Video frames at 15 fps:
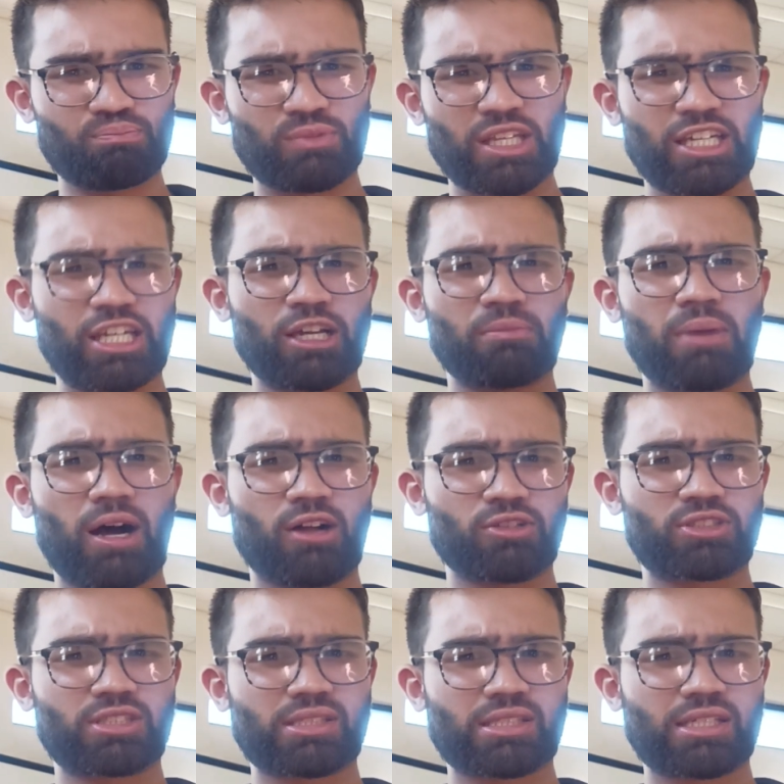thinking
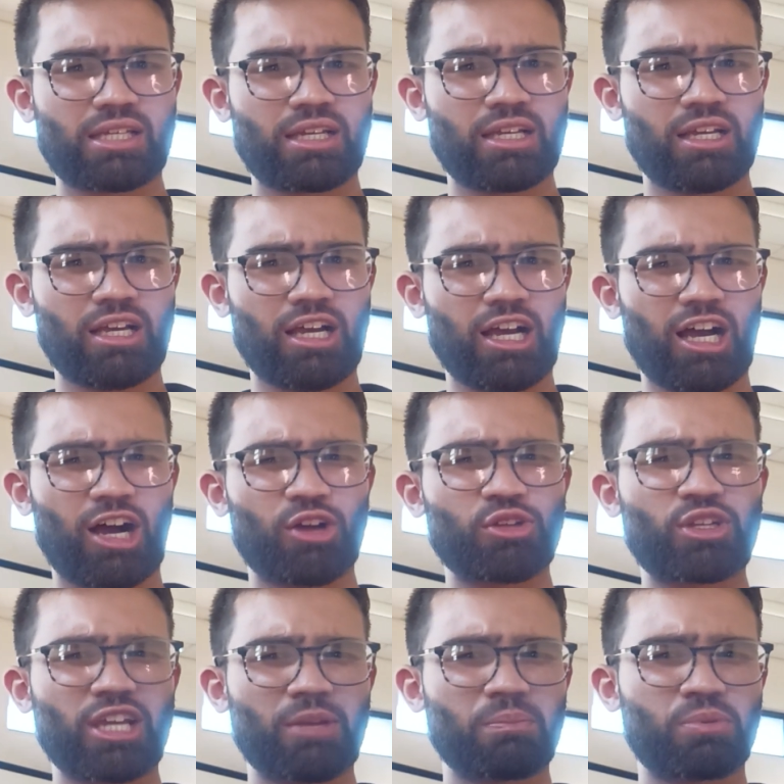about how
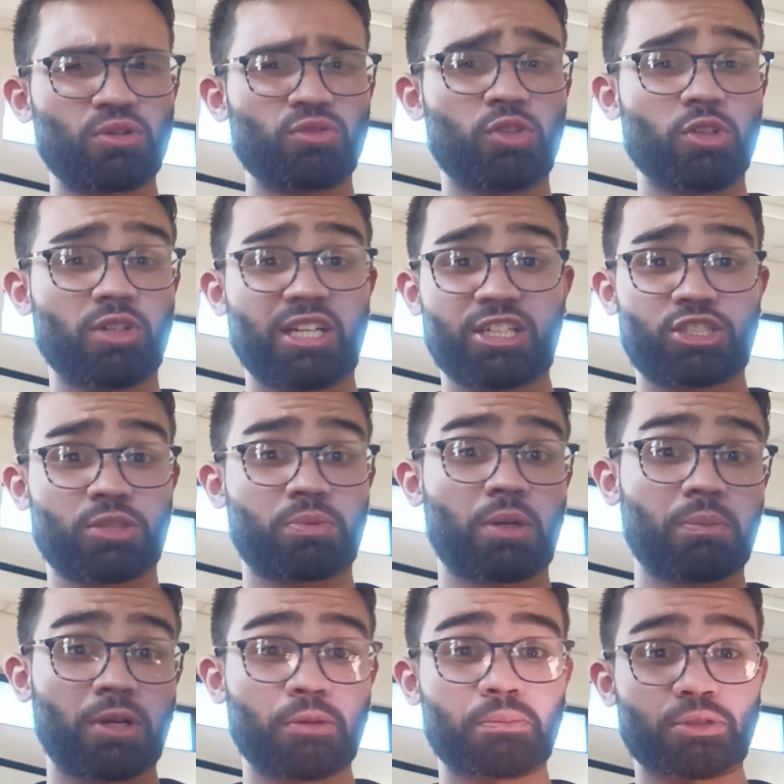you can improve the relationship
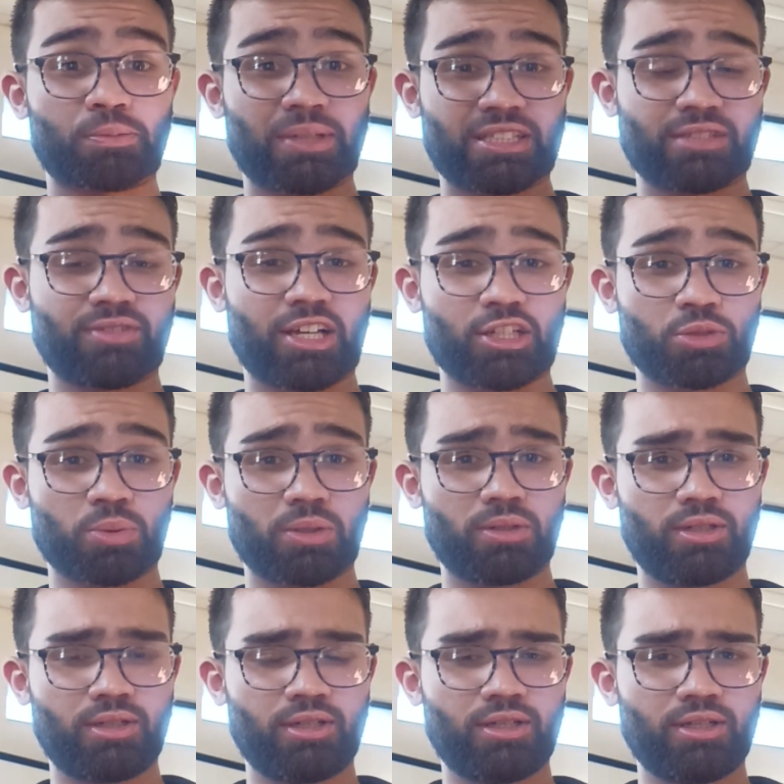from her perspective as
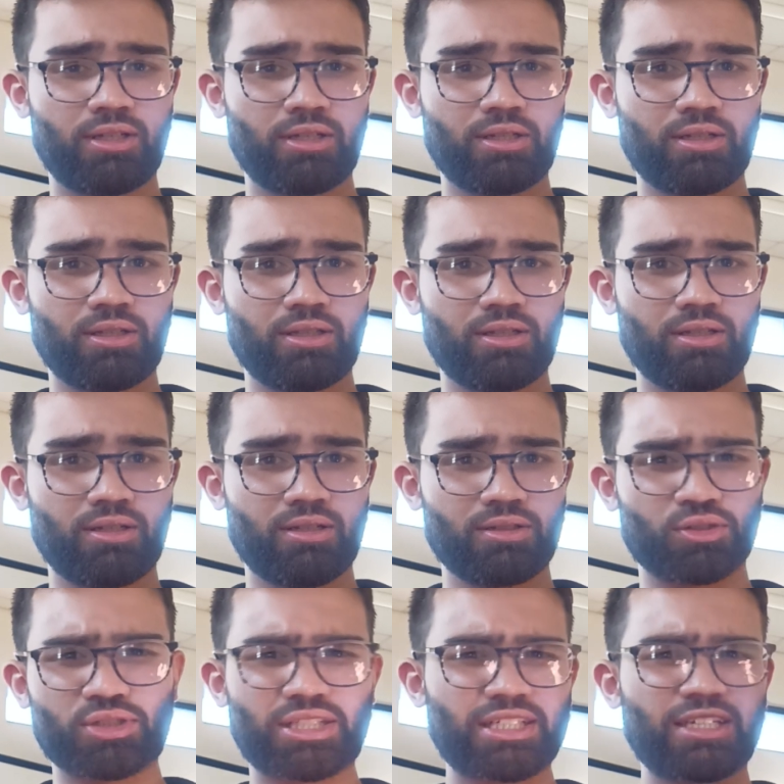well.
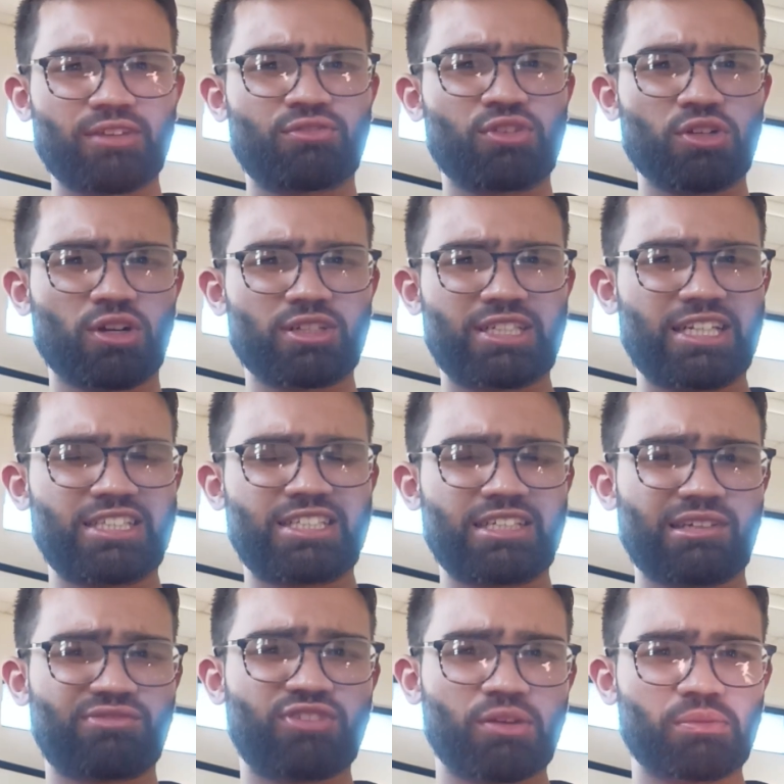You see, if you are
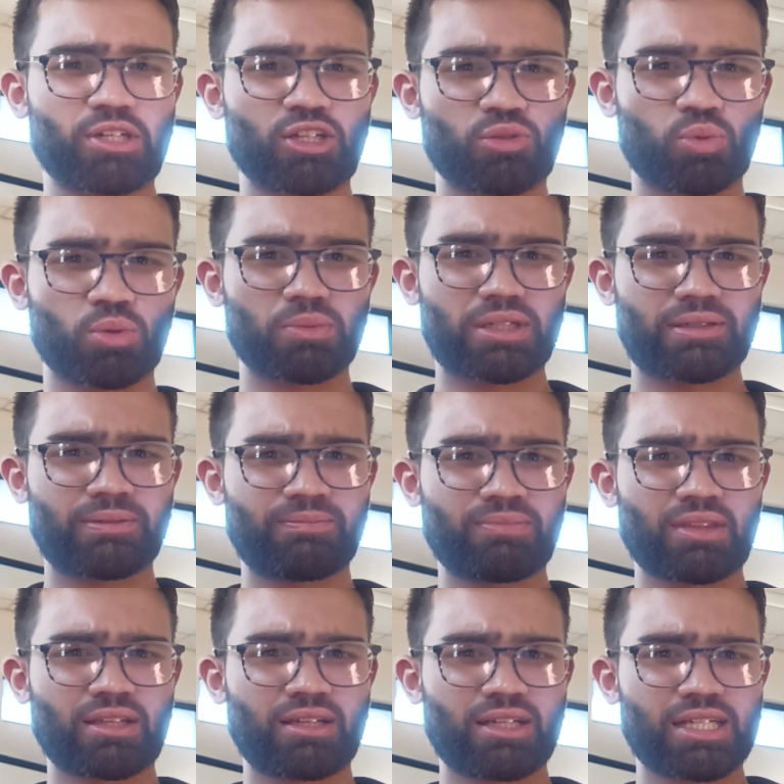dating a feminine woman,
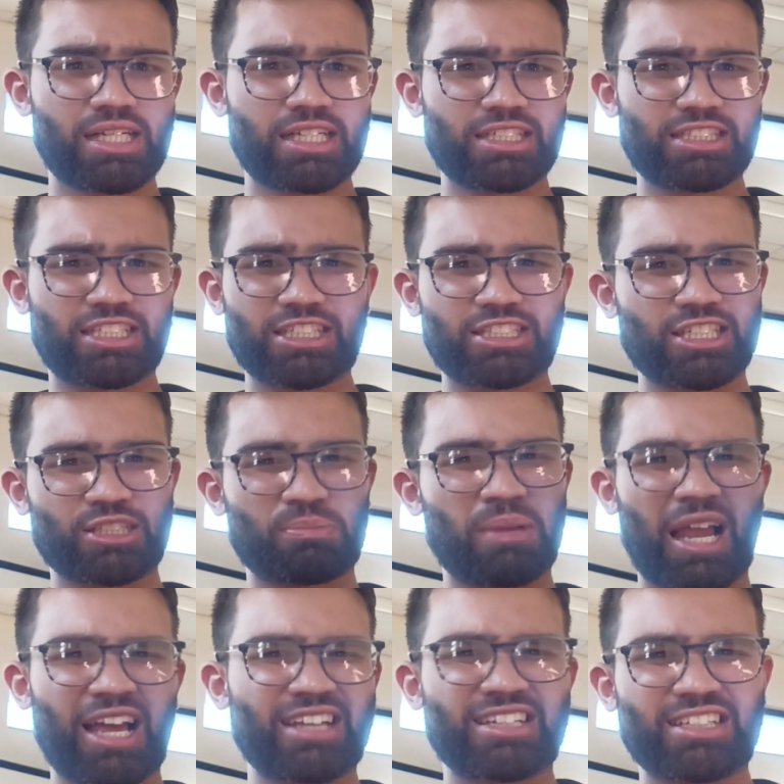she's just
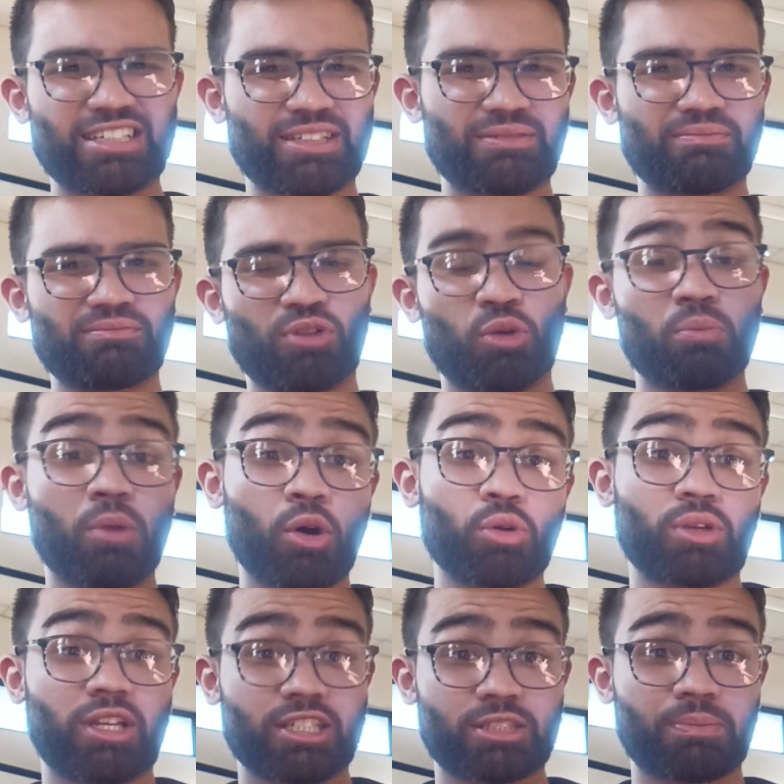blindly, or
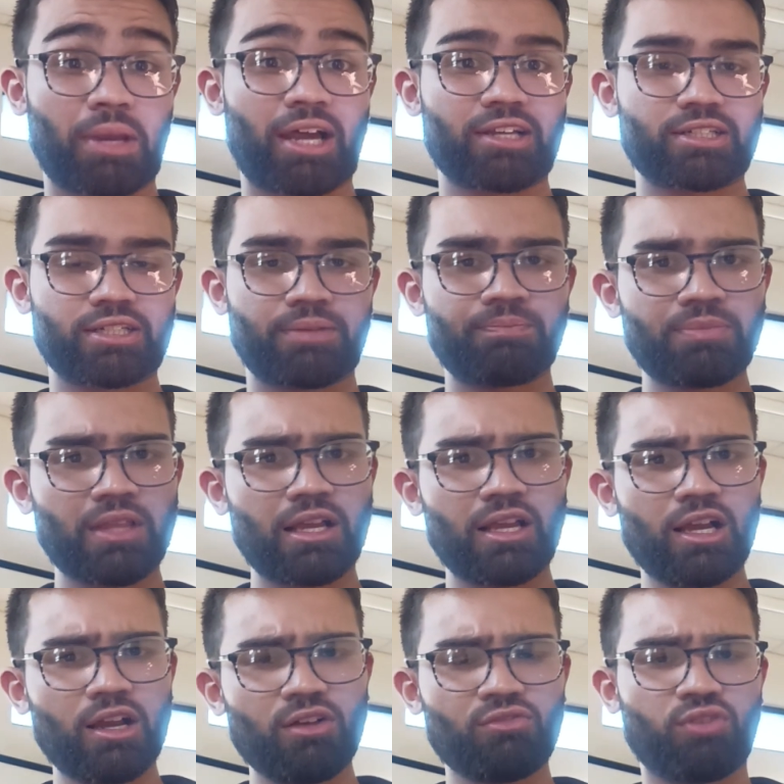more or less blindly,
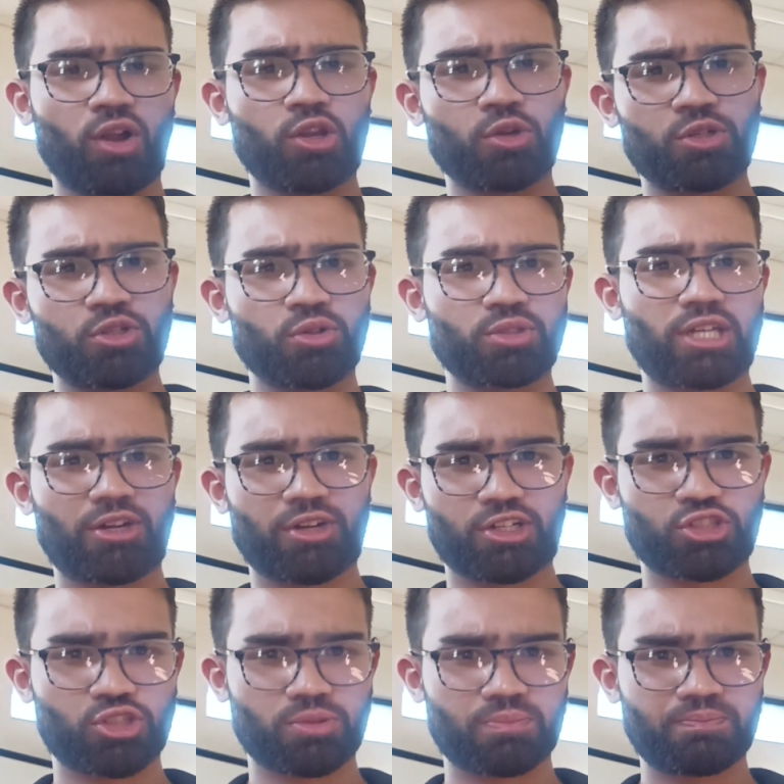following your
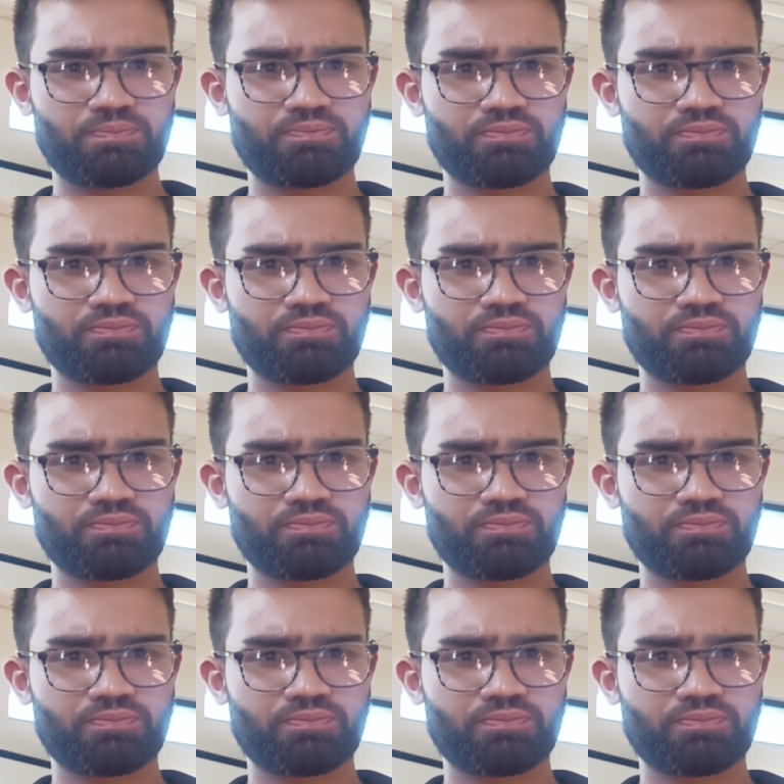direction.